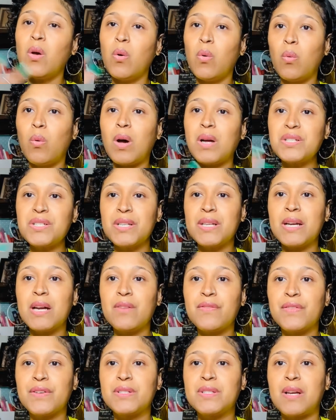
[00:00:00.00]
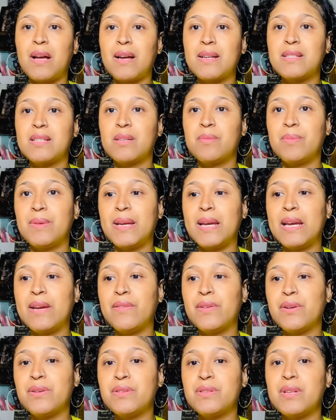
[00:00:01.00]
Watching out for toxic
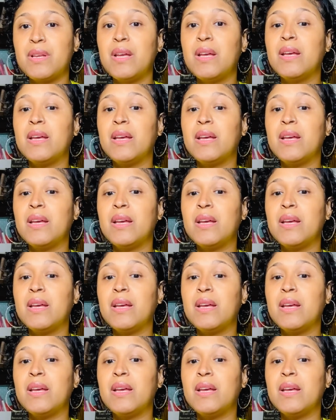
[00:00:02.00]
behaviors